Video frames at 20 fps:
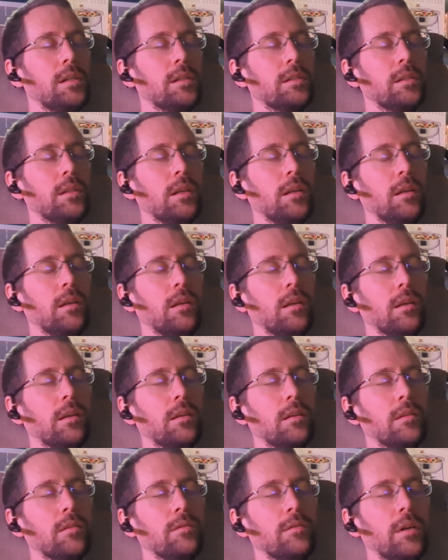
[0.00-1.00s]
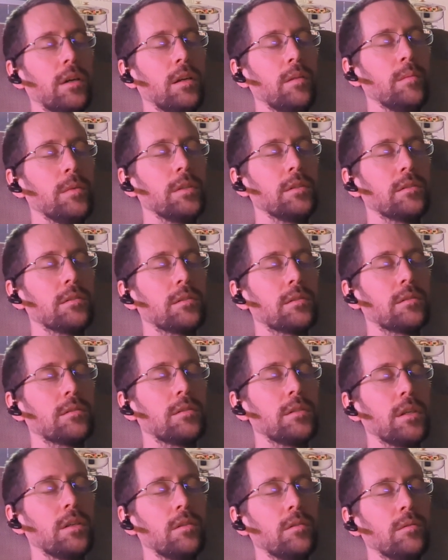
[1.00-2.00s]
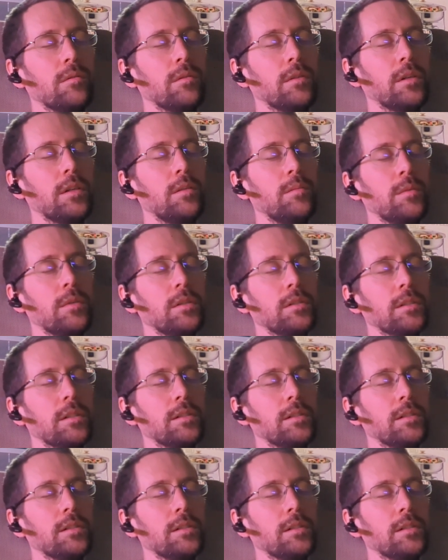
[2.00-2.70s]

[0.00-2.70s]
I take vitamins, general vitamins,